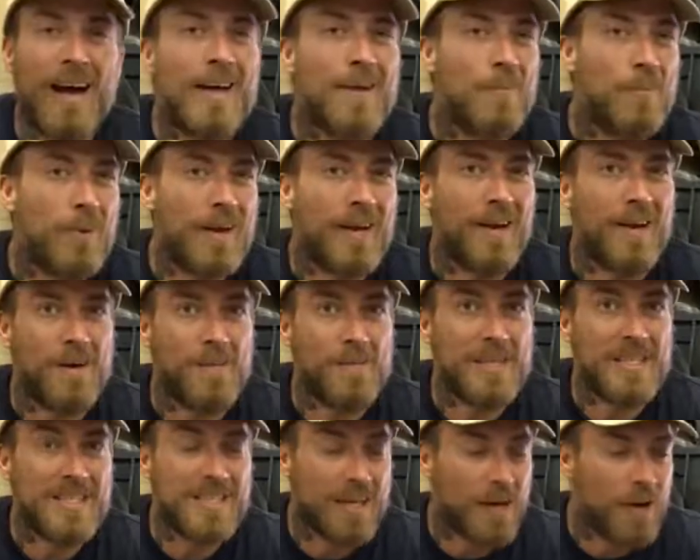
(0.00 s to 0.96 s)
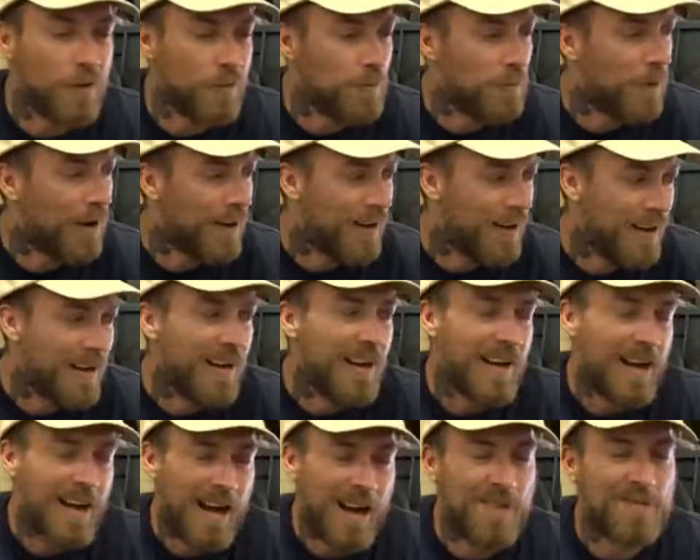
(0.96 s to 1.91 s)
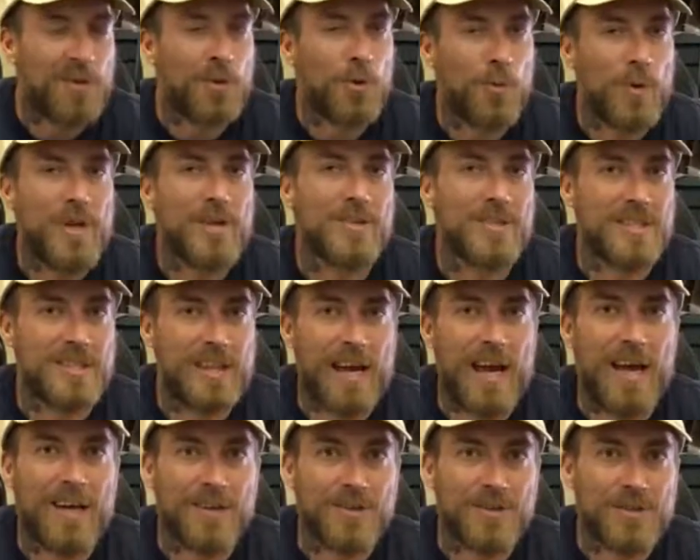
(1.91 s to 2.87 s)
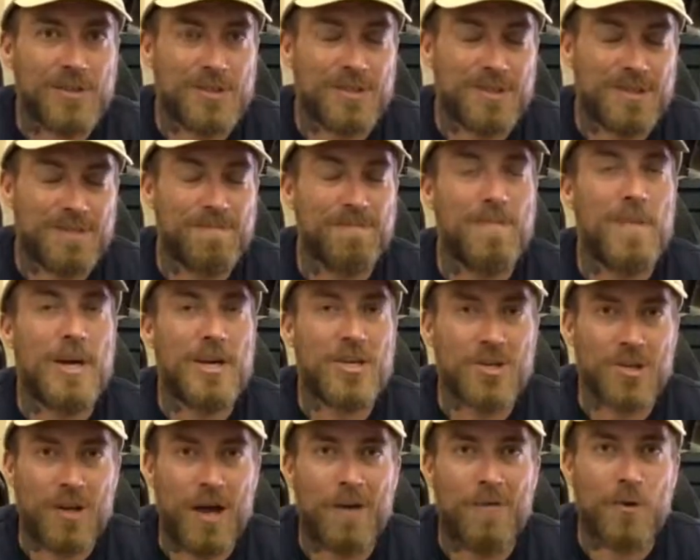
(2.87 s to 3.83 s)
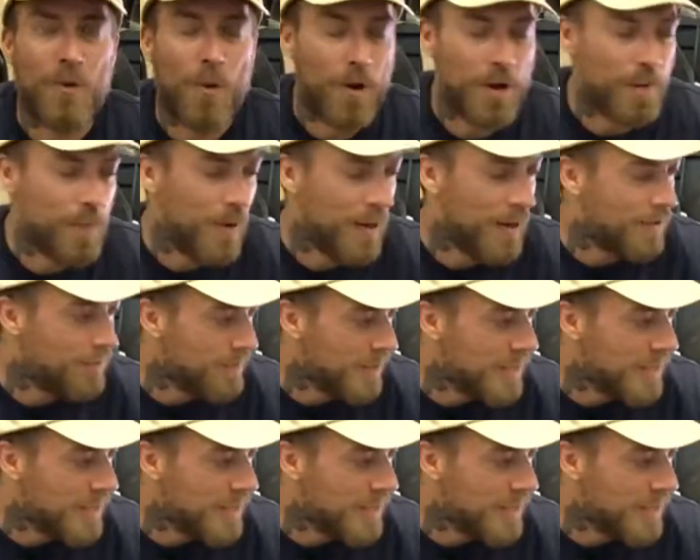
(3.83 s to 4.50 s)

I could pick it up myself, but having the wheels and the handles makes your life quite a bit